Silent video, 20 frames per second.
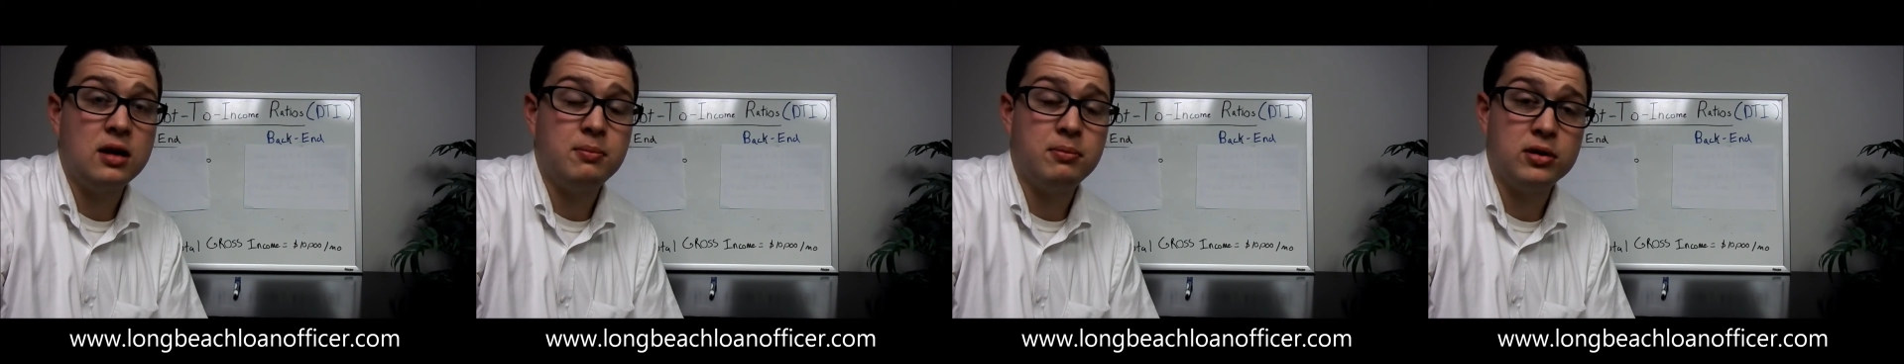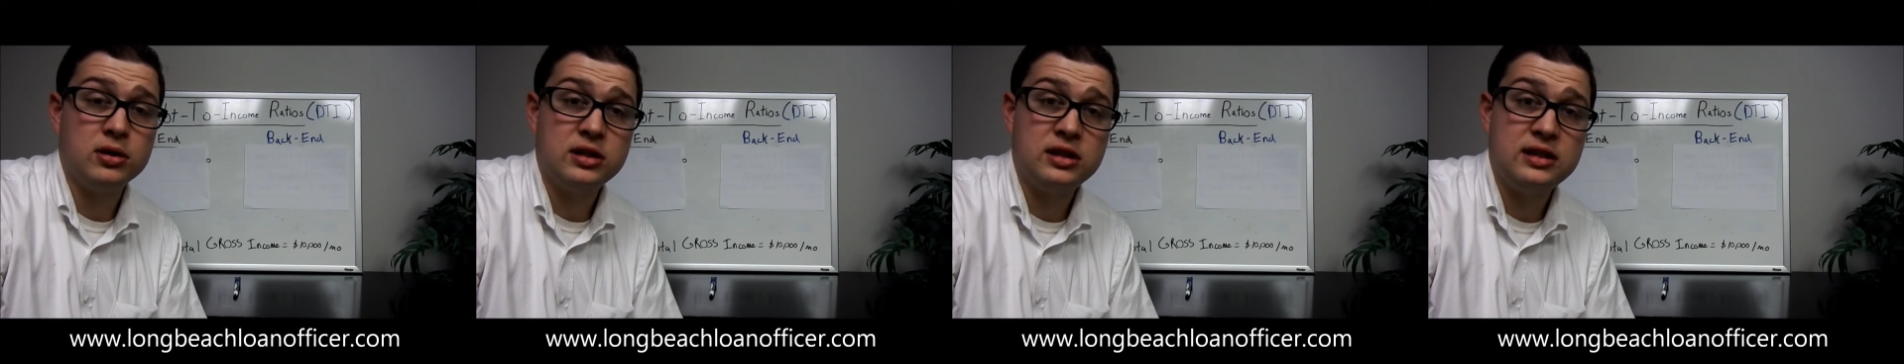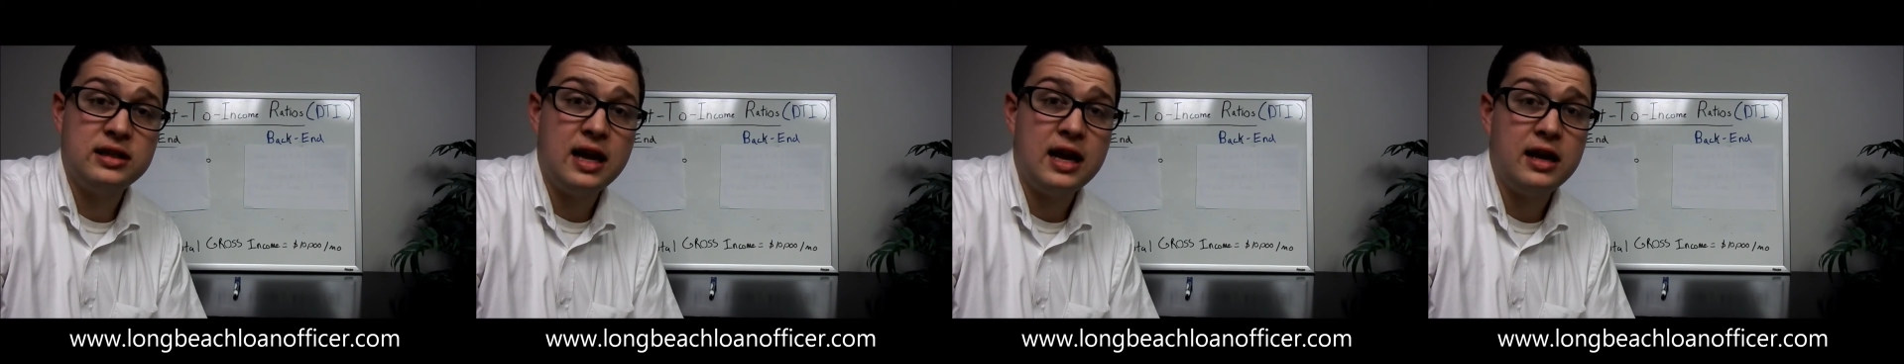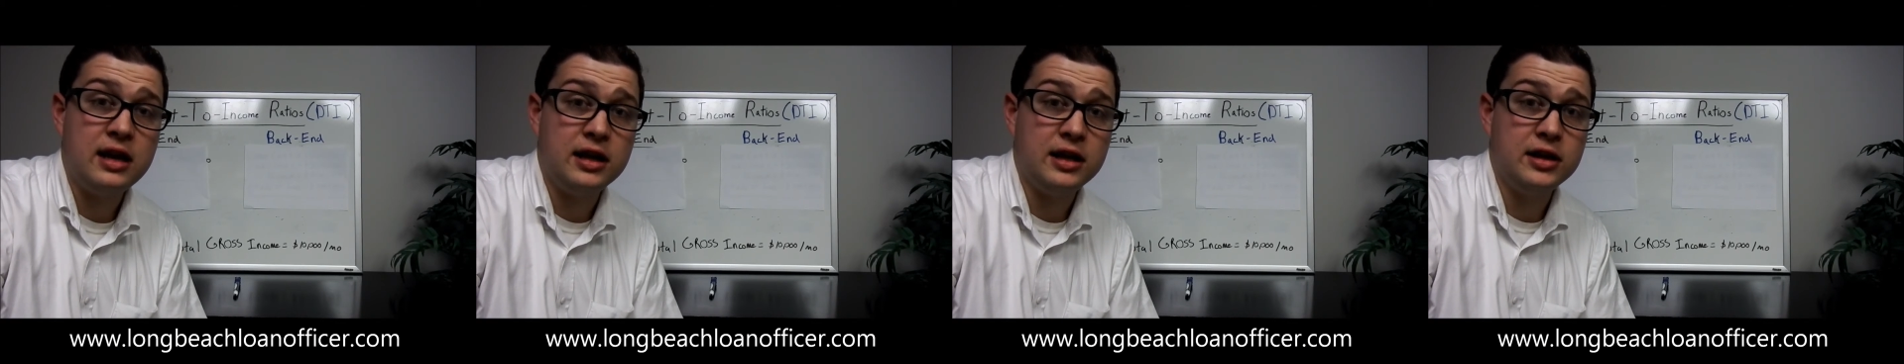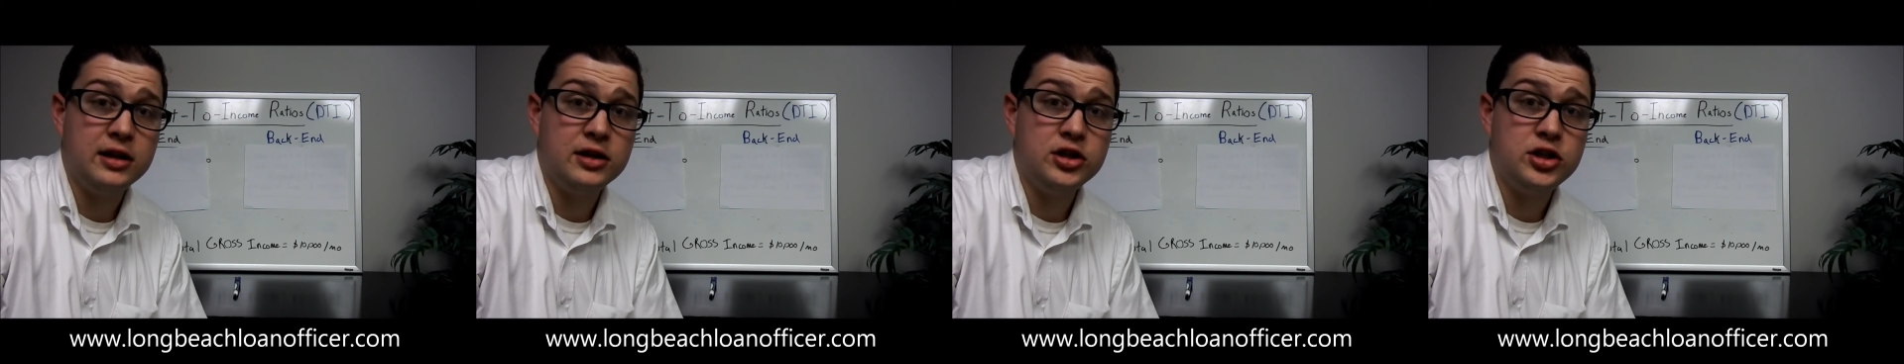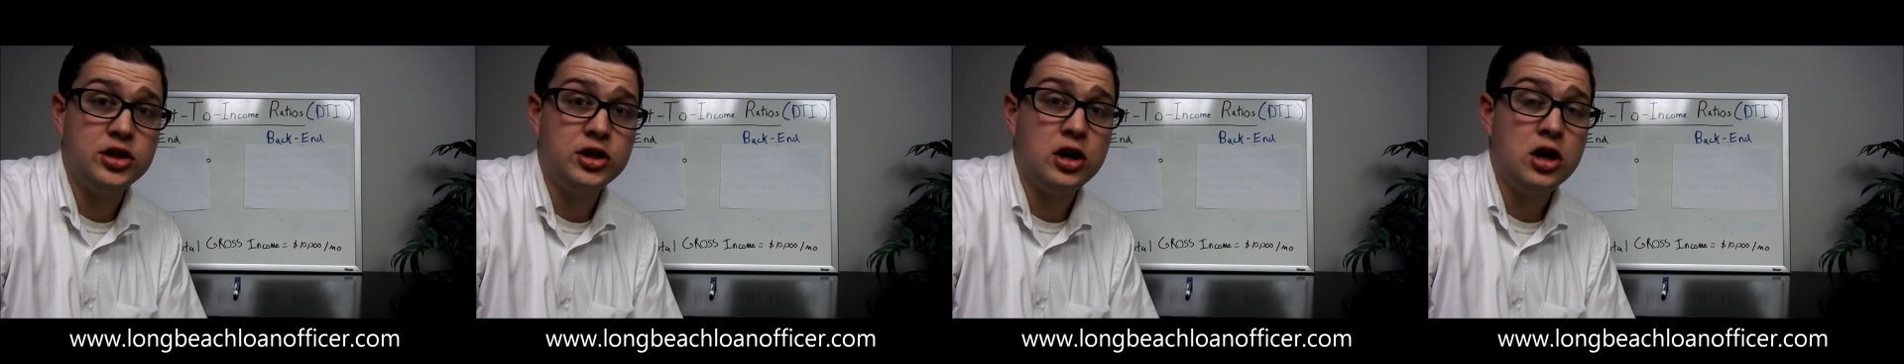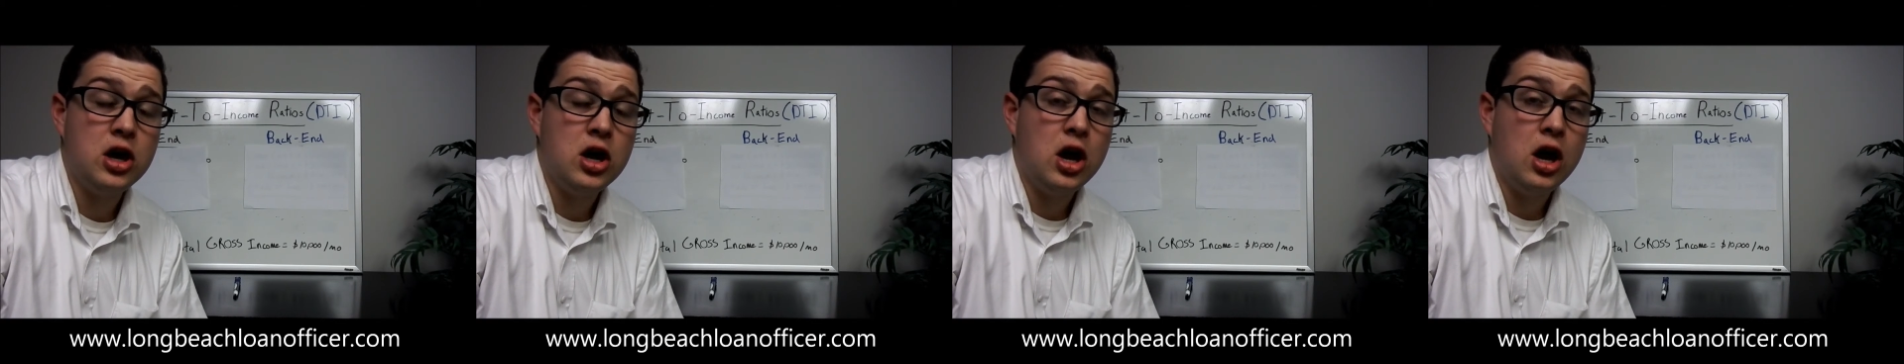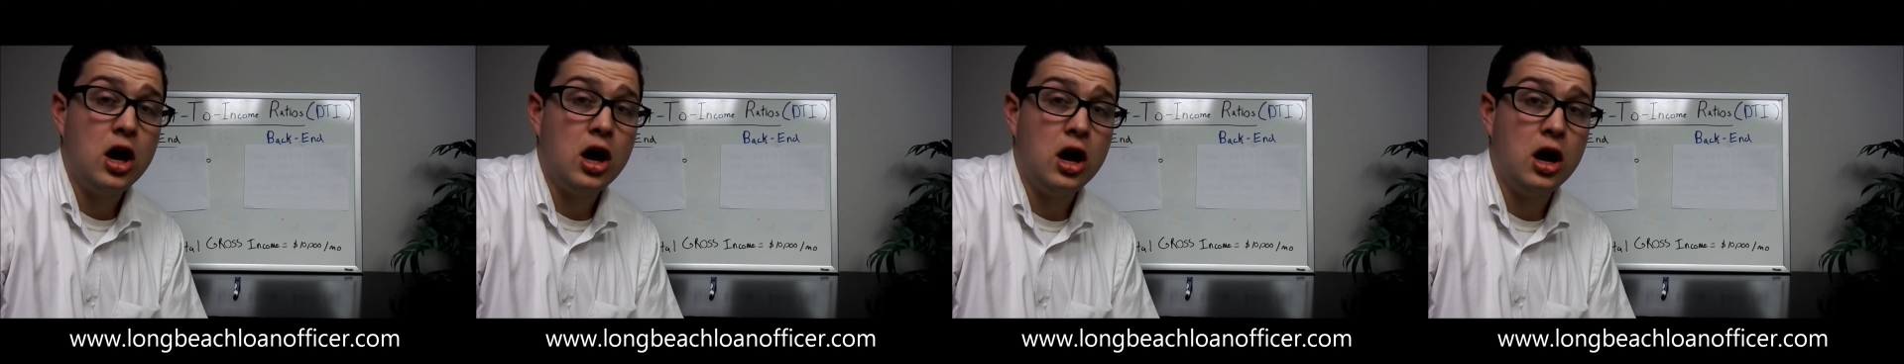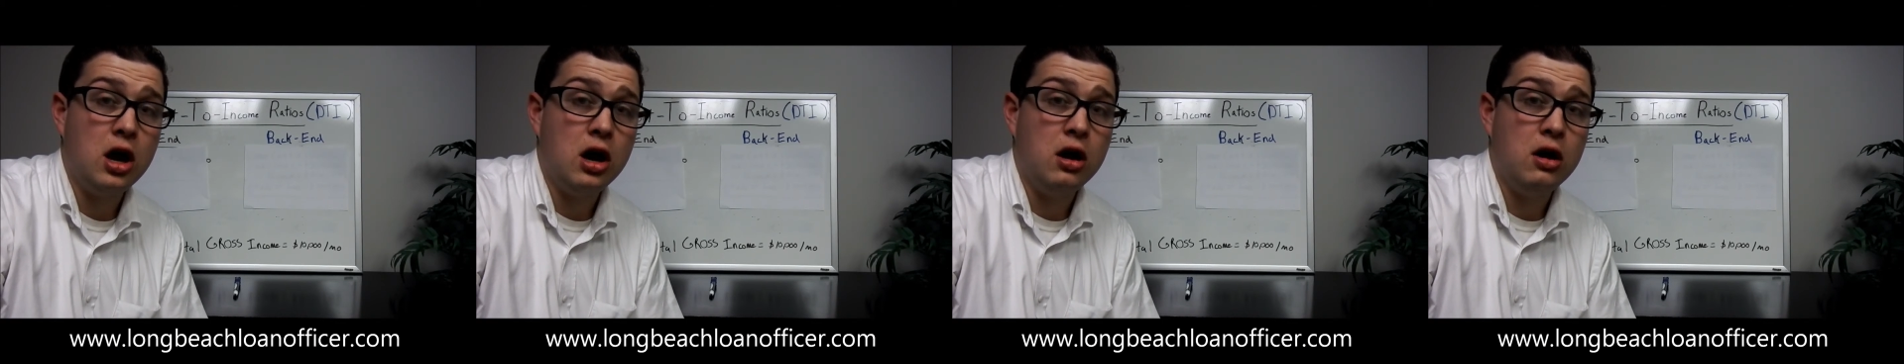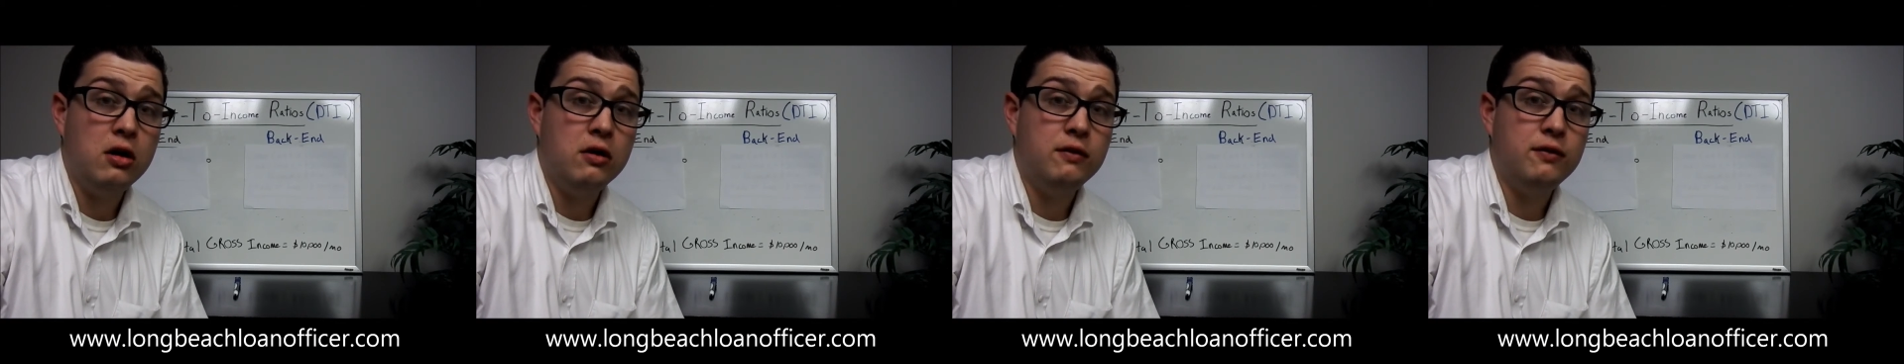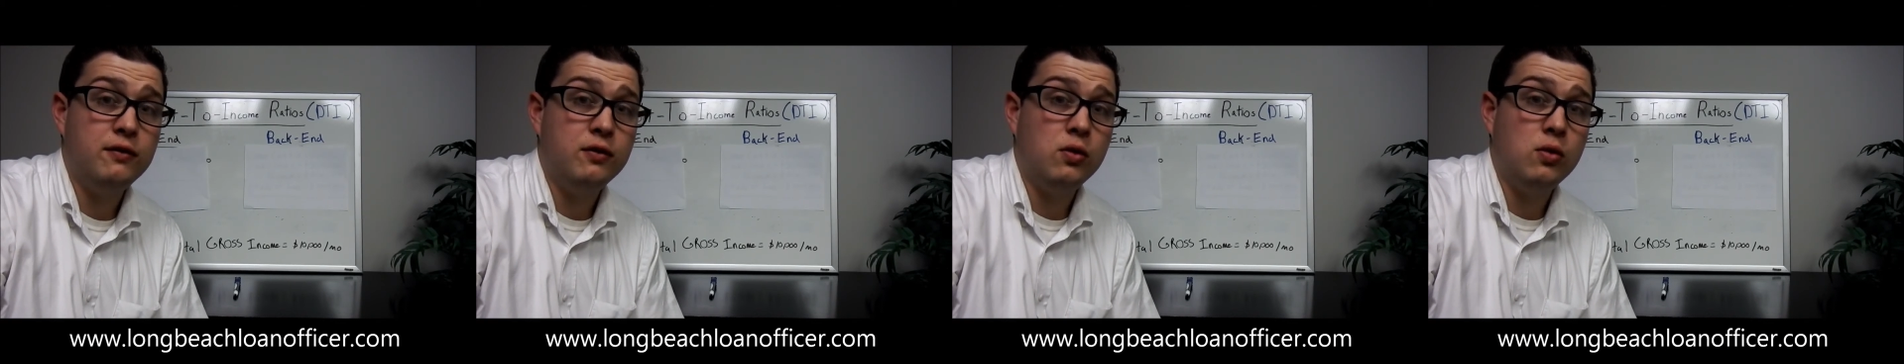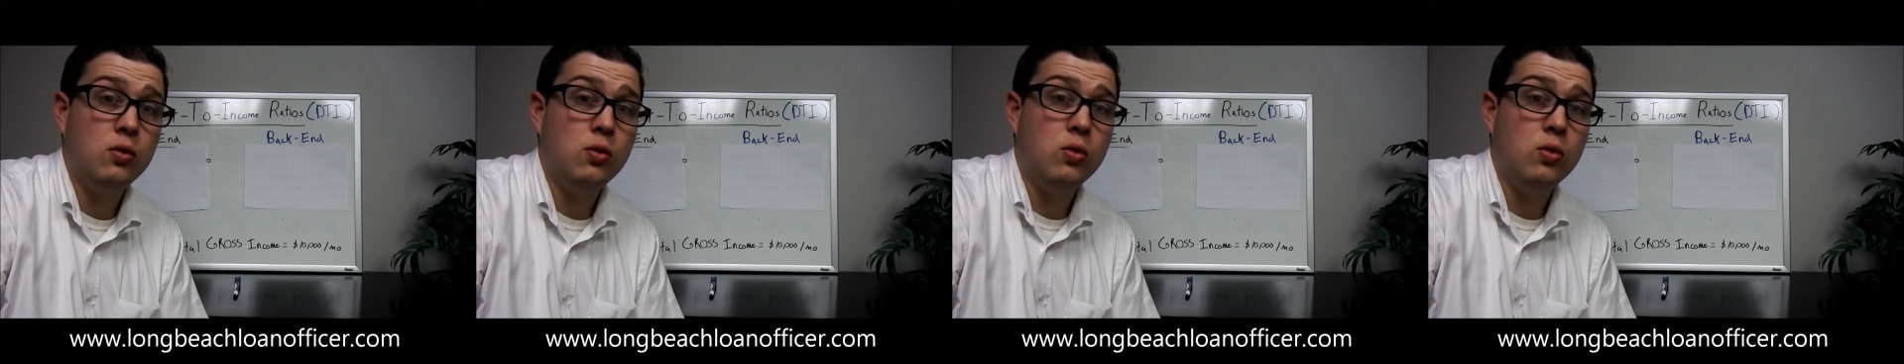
a percentage of